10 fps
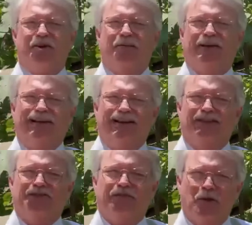big
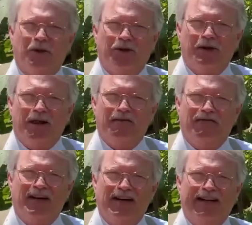deal. It's a $400
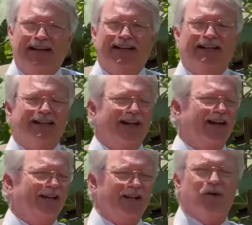fine, and
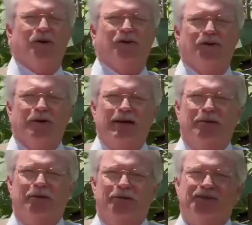uh, you go on your way
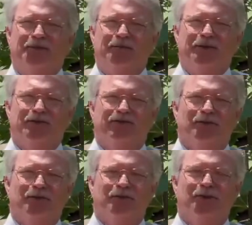with a misdemeanor
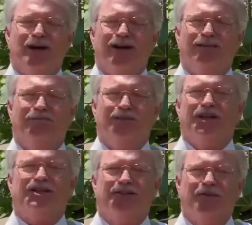for uh,
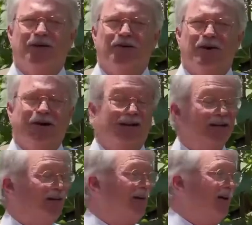possession of marijuana."
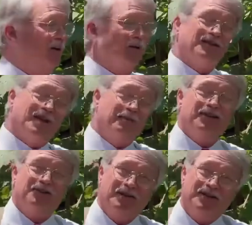Well, some
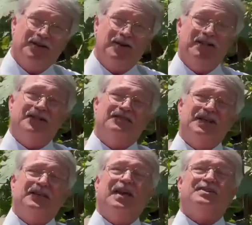district attorneys have
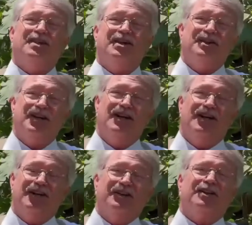said that's not the
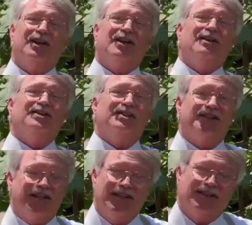law, that the law is
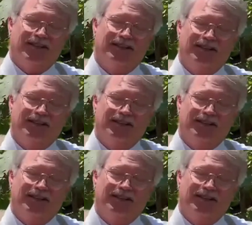still